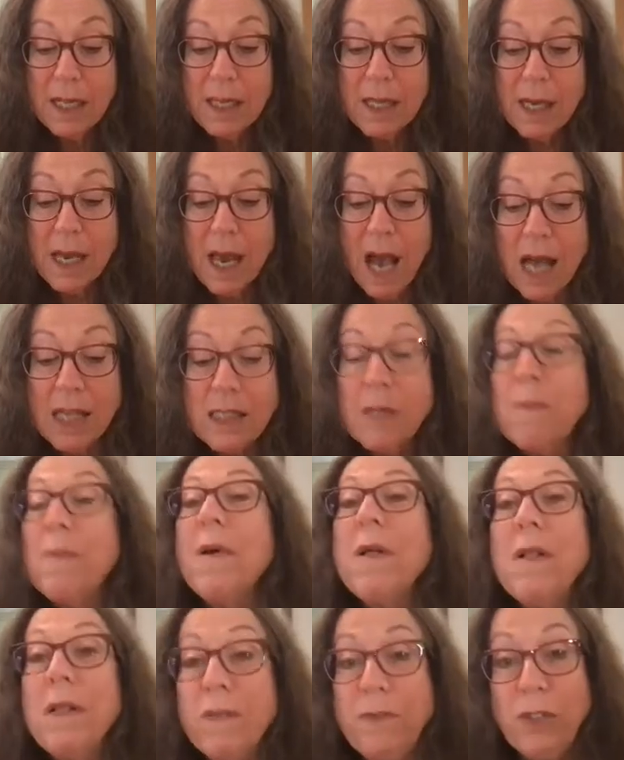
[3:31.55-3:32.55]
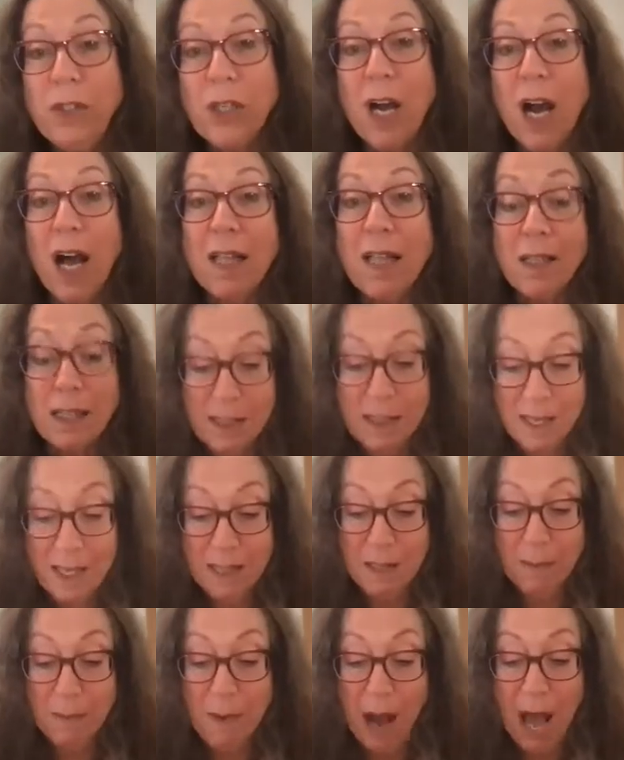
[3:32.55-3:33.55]
the Gospel of John that's
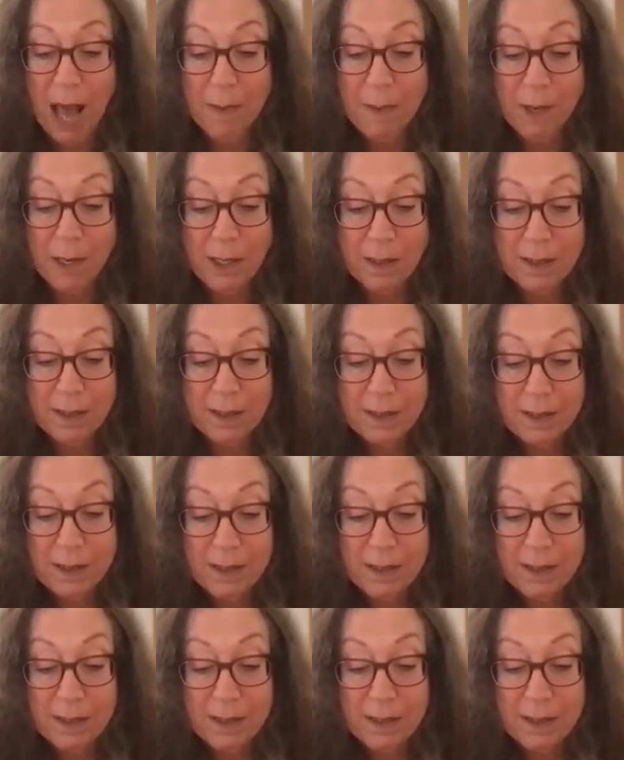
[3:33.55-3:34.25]
in the Bible.